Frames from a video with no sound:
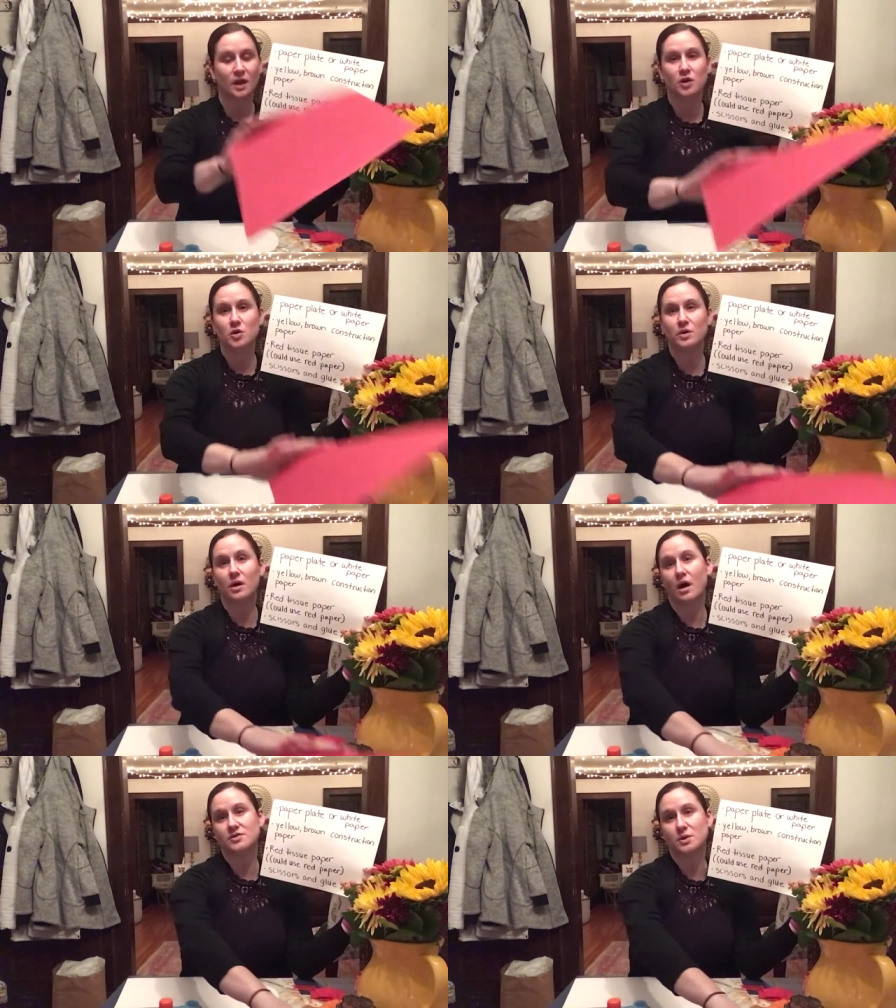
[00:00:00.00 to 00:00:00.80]
You could
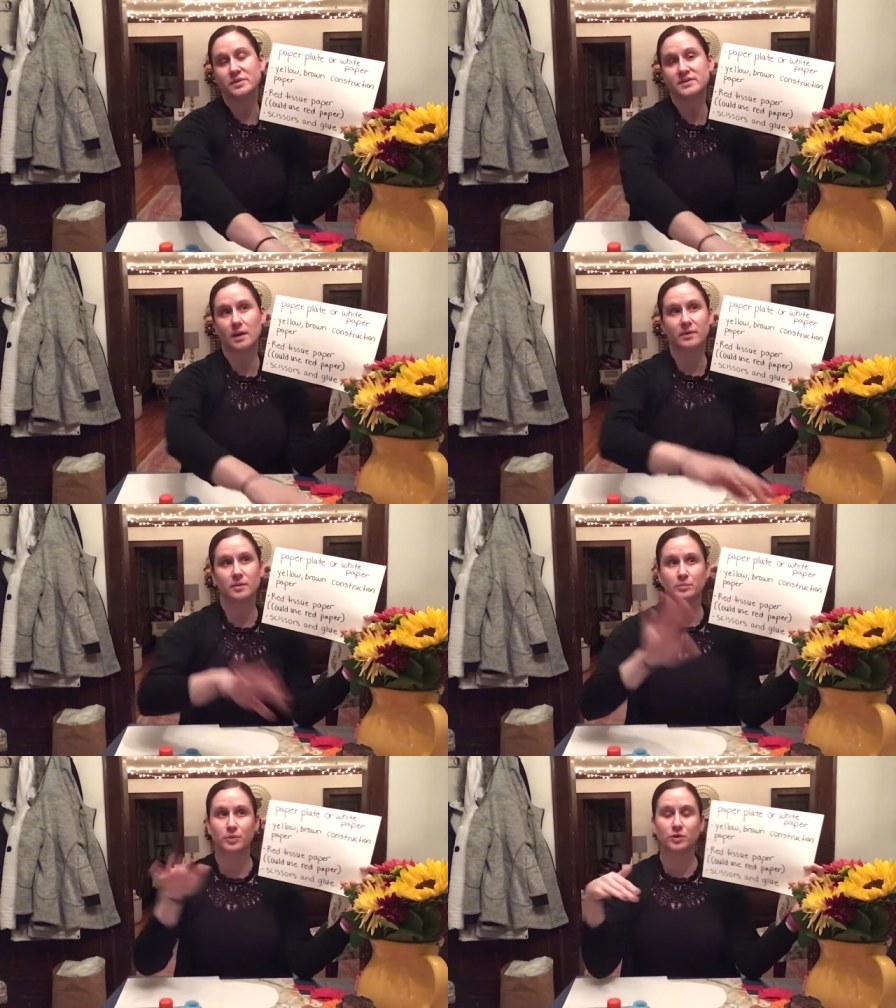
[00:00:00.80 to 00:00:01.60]
also sub
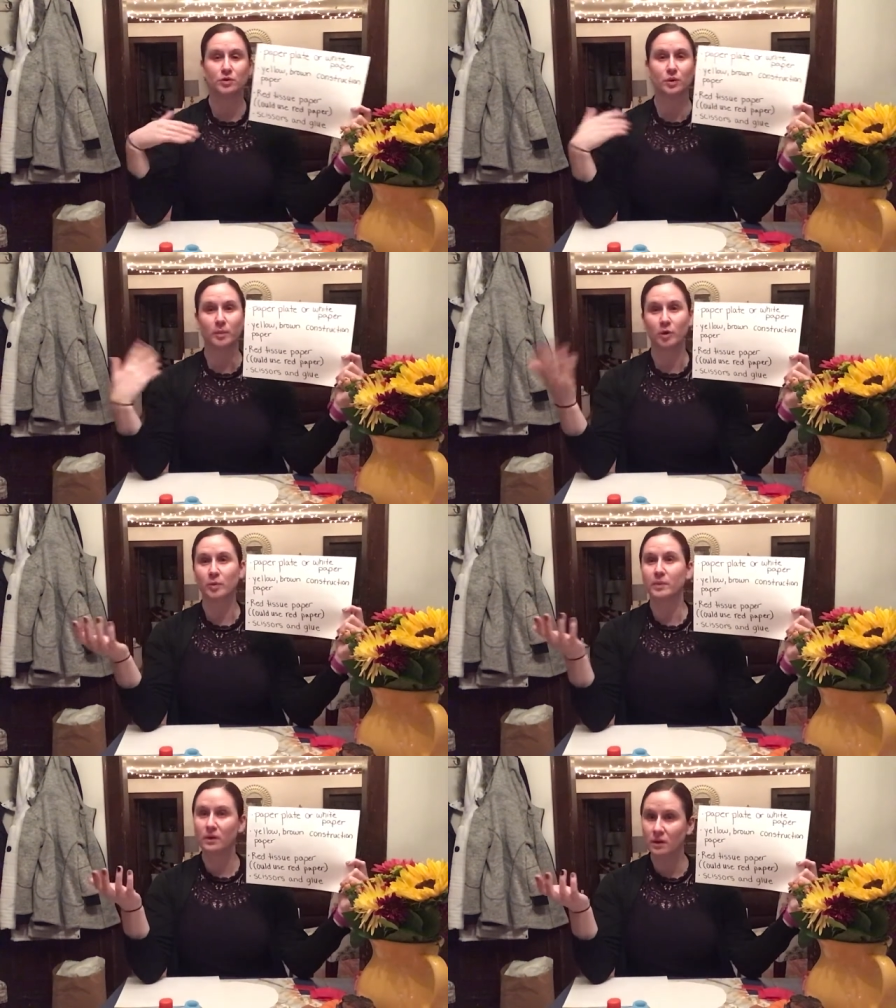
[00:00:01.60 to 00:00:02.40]
in blue or
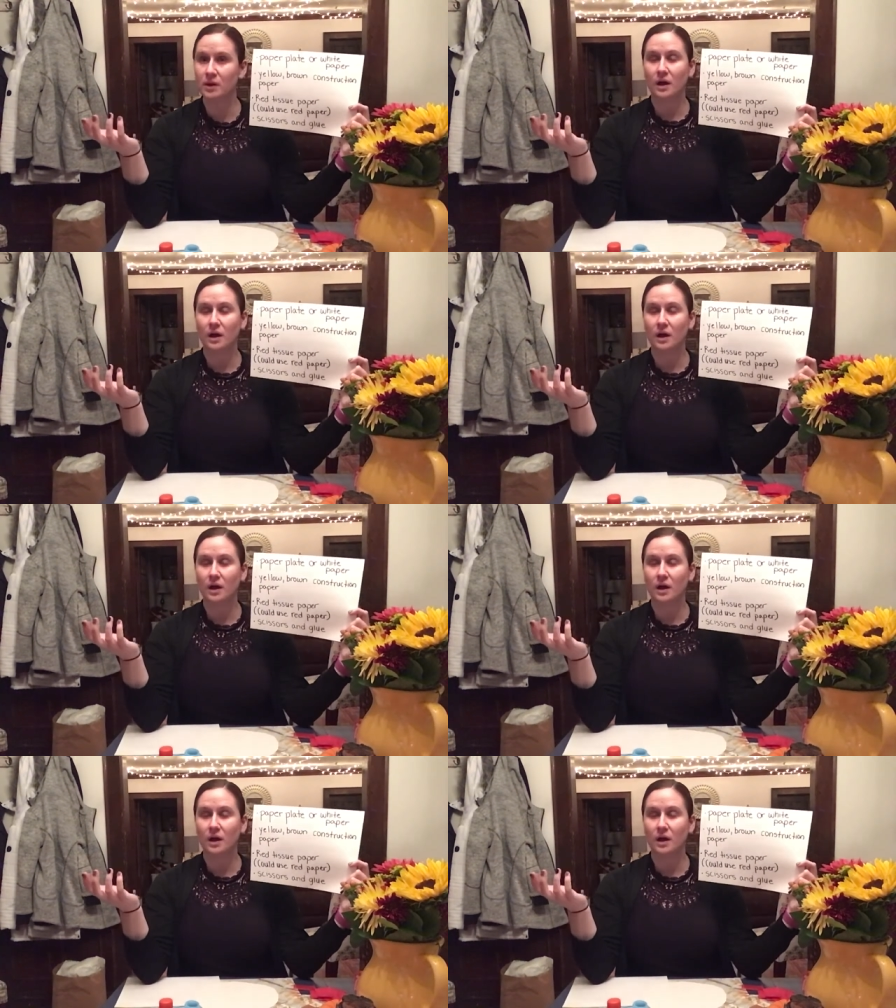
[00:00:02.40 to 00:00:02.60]
purple